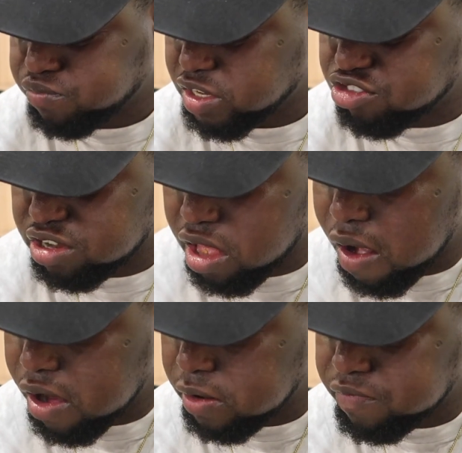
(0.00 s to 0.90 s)
Look at
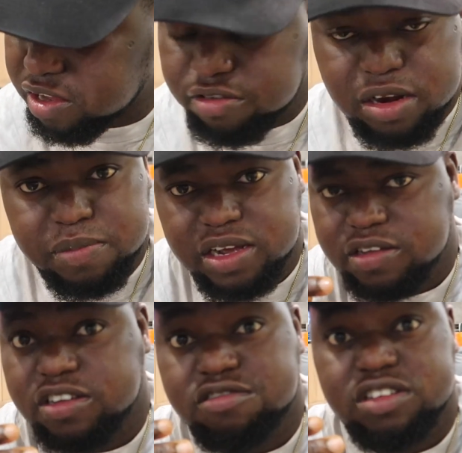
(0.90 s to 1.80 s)
it, um, nasi lemak
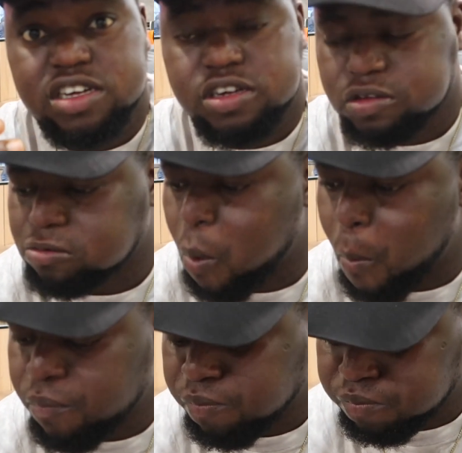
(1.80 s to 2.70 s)
at the
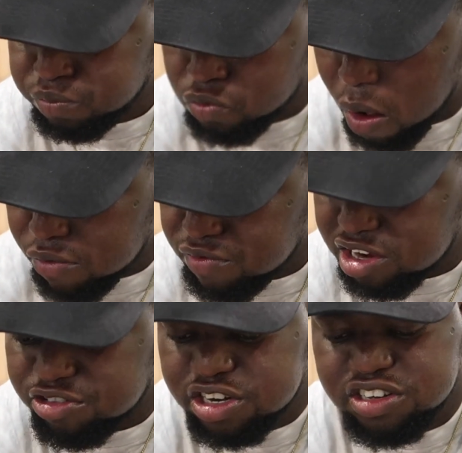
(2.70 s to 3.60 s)

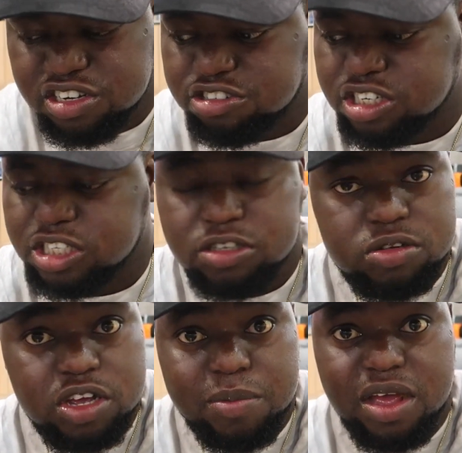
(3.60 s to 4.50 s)
national dish.
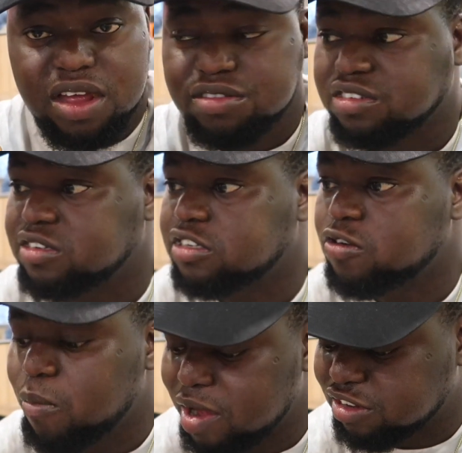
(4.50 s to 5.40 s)
Eh? Look at my hand, it's
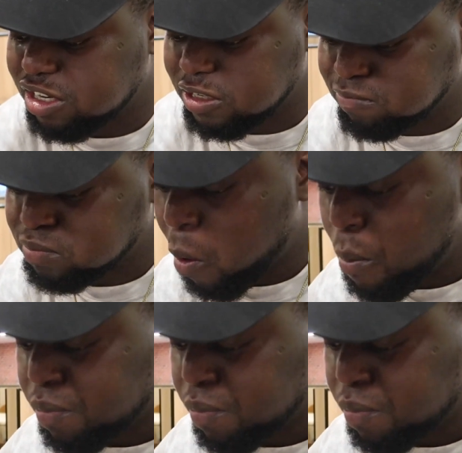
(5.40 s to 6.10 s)
so messy.